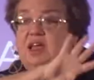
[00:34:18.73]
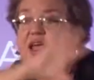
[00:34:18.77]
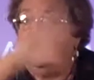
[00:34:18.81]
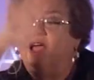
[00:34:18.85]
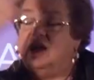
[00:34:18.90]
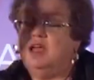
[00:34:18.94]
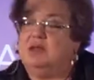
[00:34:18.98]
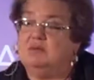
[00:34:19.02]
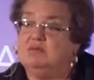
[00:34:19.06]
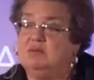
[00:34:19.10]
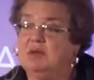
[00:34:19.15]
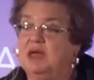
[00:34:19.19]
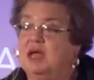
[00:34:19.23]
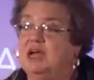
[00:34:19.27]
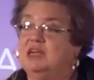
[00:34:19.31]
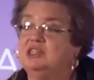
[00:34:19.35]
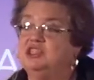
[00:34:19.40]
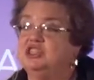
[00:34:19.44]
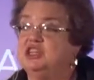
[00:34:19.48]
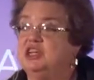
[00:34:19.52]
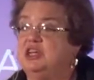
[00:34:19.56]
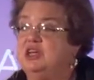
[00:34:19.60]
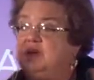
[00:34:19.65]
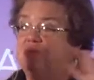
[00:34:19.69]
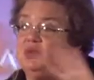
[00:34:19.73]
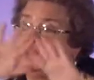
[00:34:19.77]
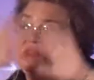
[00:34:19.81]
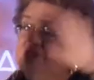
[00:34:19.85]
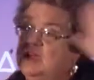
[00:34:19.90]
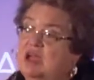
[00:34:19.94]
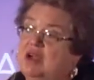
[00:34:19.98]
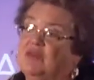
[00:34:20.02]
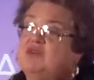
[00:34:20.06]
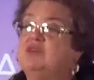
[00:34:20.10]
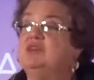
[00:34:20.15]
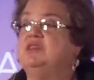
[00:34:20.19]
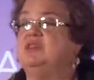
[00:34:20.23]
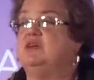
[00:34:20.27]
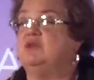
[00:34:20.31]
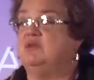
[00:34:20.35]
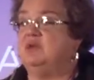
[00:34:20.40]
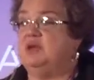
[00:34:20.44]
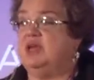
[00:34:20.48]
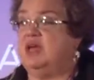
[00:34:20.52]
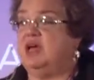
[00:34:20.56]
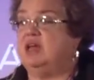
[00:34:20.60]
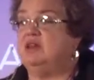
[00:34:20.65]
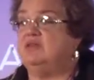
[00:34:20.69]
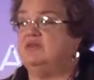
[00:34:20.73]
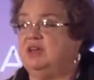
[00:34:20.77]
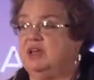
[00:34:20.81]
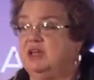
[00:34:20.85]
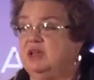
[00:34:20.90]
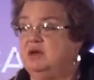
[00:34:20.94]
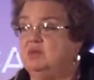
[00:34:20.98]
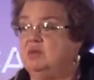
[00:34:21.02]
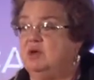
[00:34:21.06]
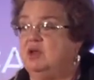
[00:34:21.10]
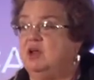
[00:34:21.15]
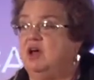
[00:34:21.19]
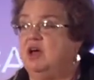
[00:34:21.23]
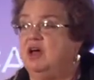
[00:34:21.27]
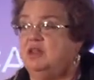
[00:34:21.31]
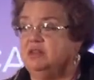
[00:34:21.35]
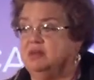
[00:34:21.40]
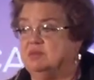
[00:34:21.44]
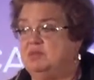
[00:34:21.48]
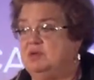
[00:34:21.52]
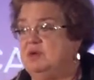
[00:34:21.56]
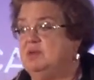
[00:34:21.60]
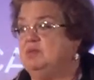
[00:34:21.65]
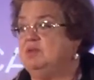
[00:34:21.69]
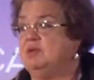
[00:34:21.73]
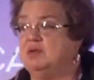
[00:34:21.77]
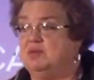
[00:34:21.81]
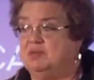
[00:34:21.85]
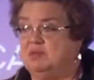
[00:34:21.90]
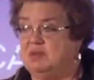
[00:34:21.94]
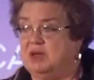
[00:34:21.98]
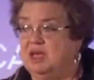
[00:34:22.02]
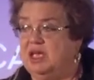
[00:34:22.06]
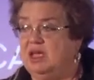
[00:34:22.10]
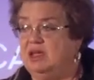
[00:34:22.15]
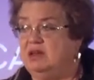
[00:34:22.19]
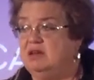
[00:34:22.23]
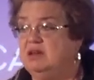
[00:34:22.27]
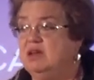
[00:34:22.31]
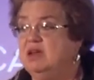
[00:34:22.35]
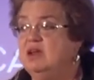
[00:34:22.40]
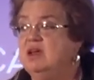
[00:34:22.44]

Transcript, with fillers: and matching it with everything we had available on the people of Maine